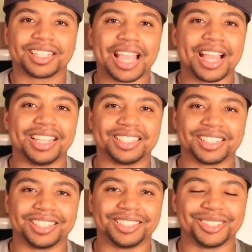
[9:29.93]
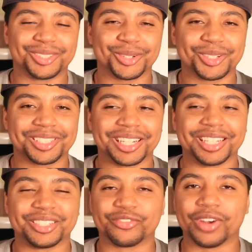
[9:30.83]
Guys, the search
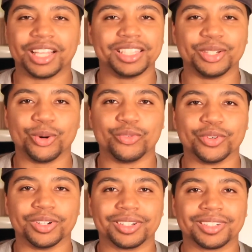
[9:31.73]
is finally over.